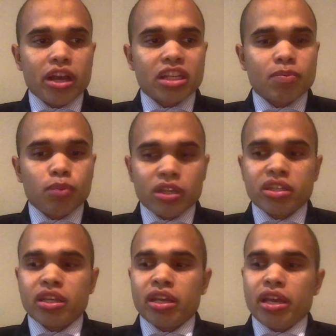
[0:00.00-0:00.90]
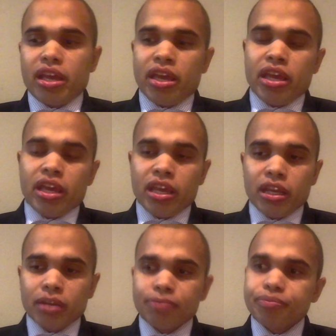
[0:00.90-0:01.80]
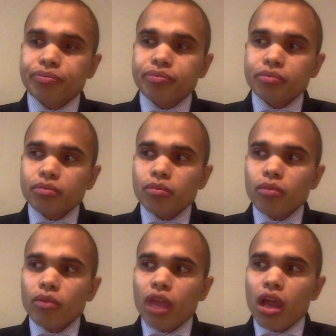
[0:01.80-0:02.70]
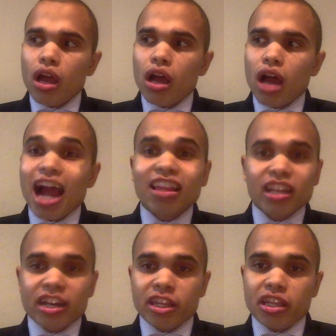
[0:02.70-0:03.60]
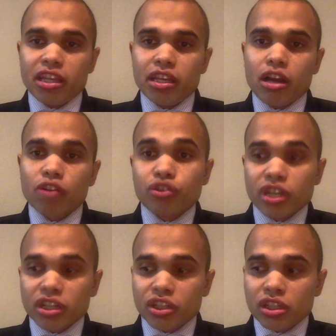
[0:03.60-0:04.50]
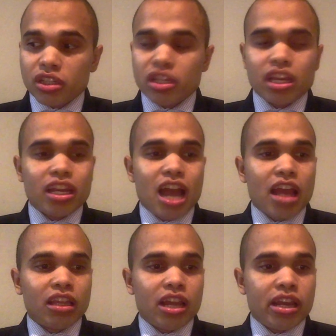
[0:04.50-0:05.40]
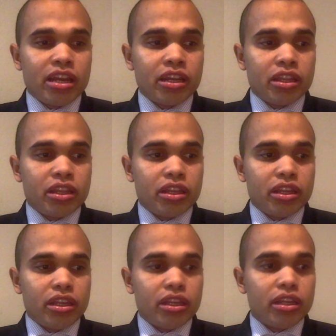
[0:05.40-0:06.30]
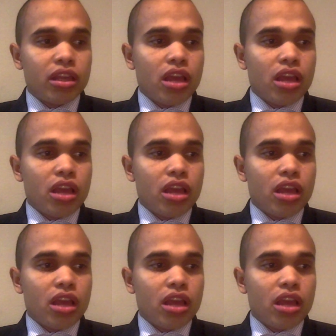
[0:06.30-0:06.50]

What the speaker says: explicit in highlighting the contradictions and highlighting the